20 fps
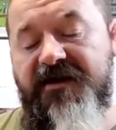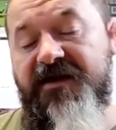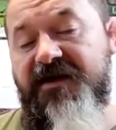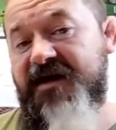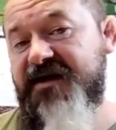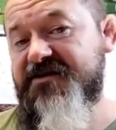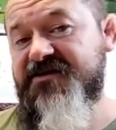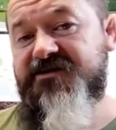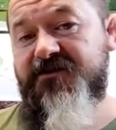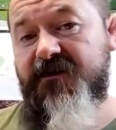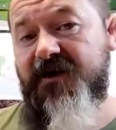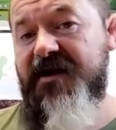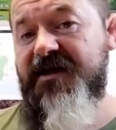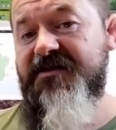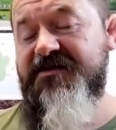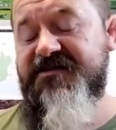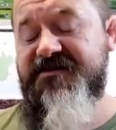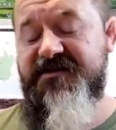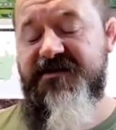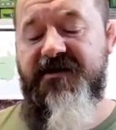In
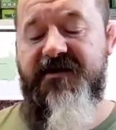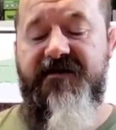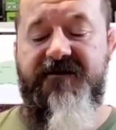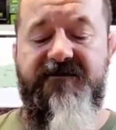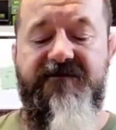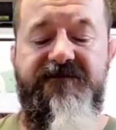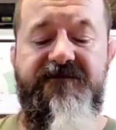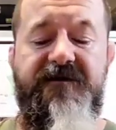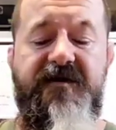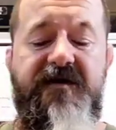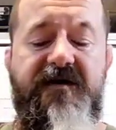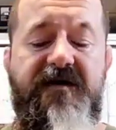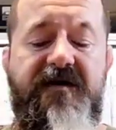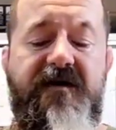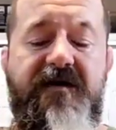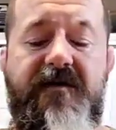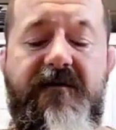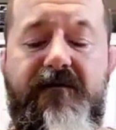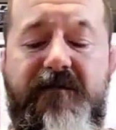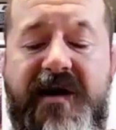actuality though,
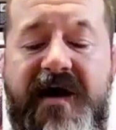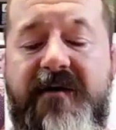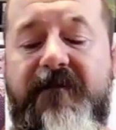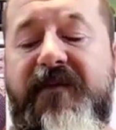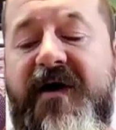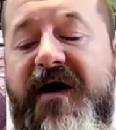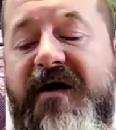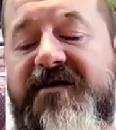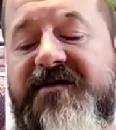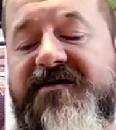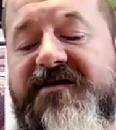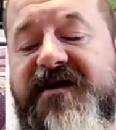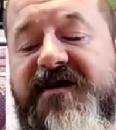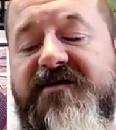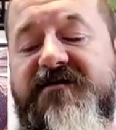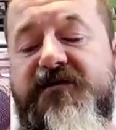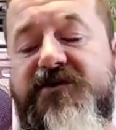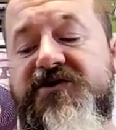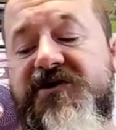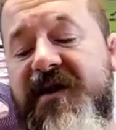black pine
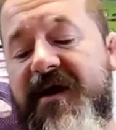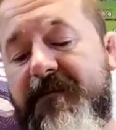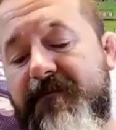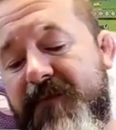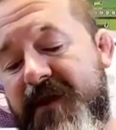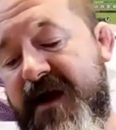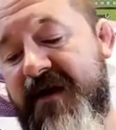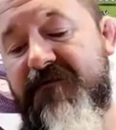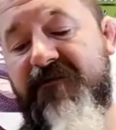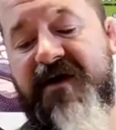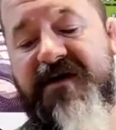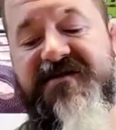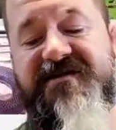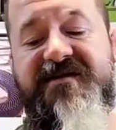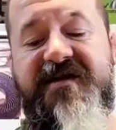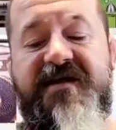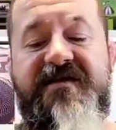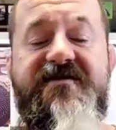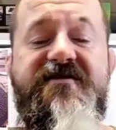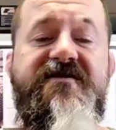snakes, much like black rat
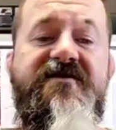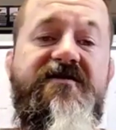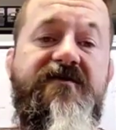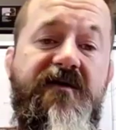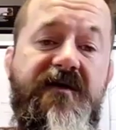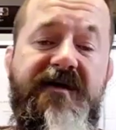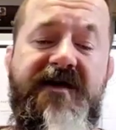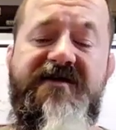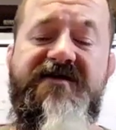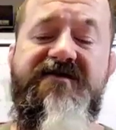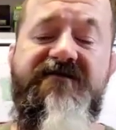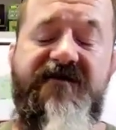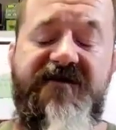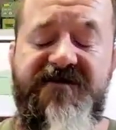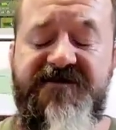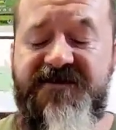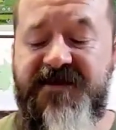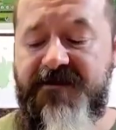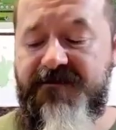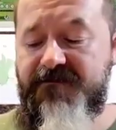snakes and to a lesser
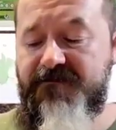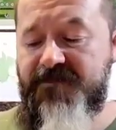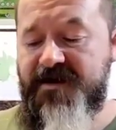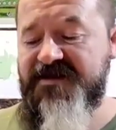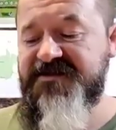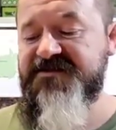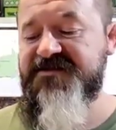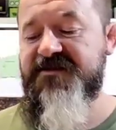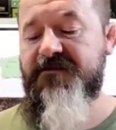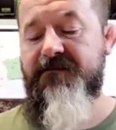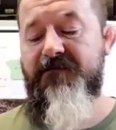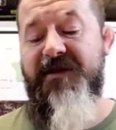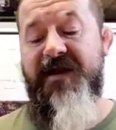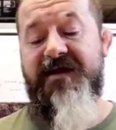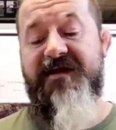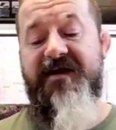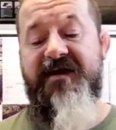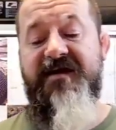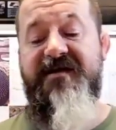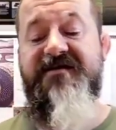extent Mexican
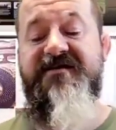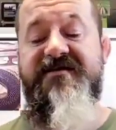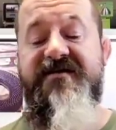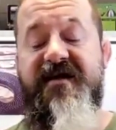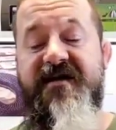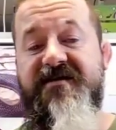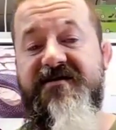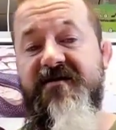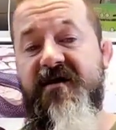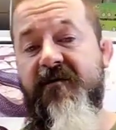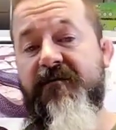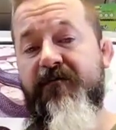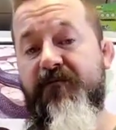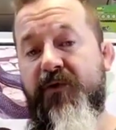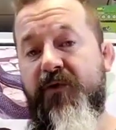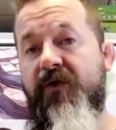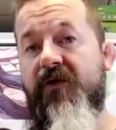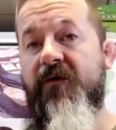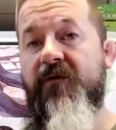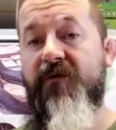black king snakes, are
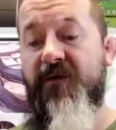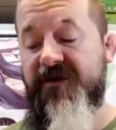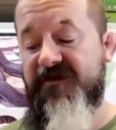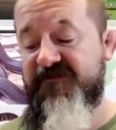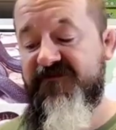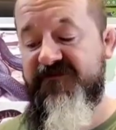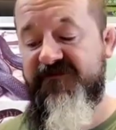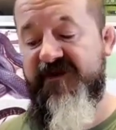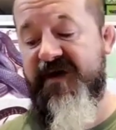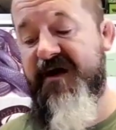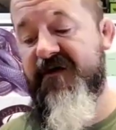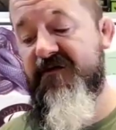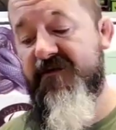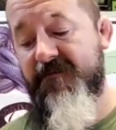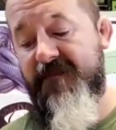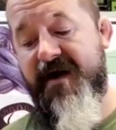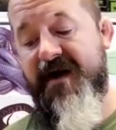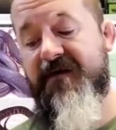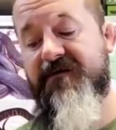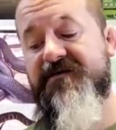born with a fair
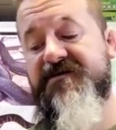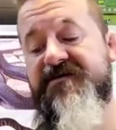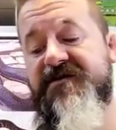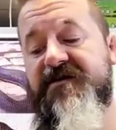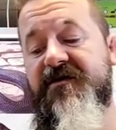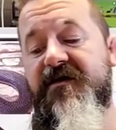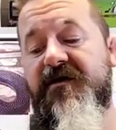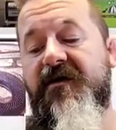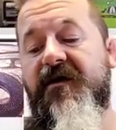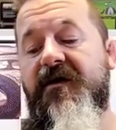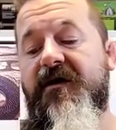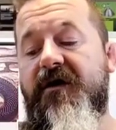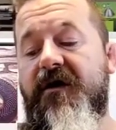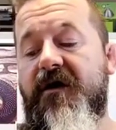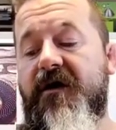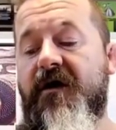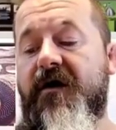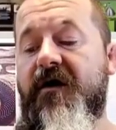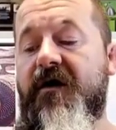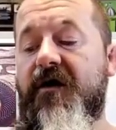amount
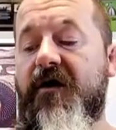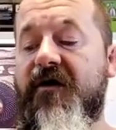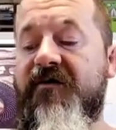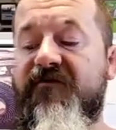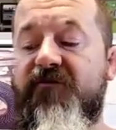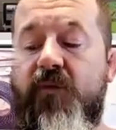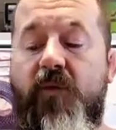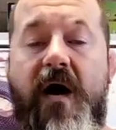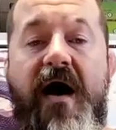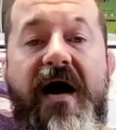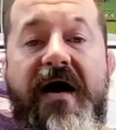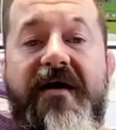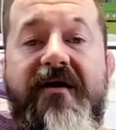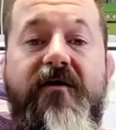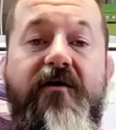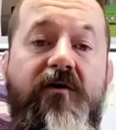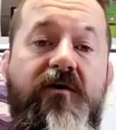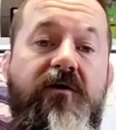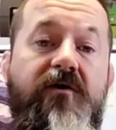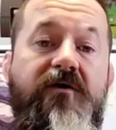of
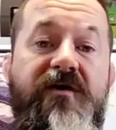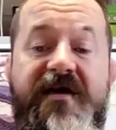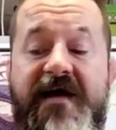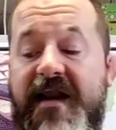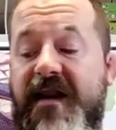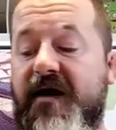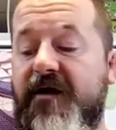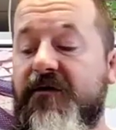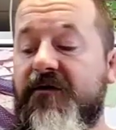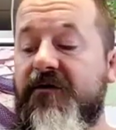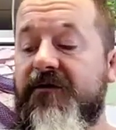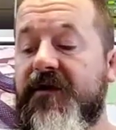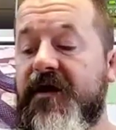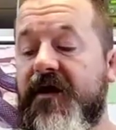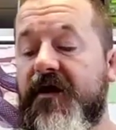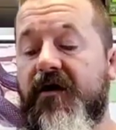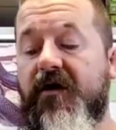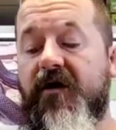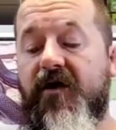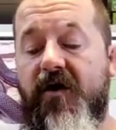white or yellow
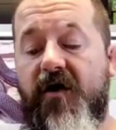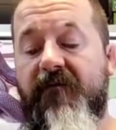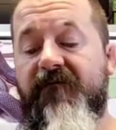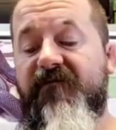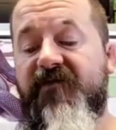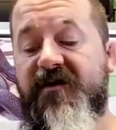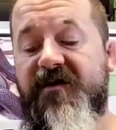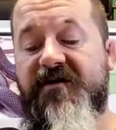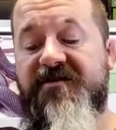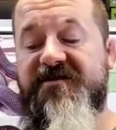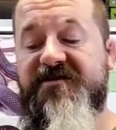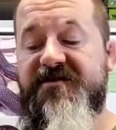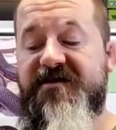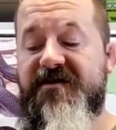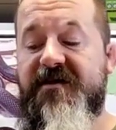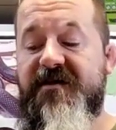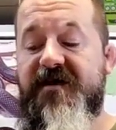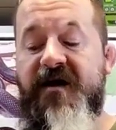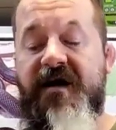obvious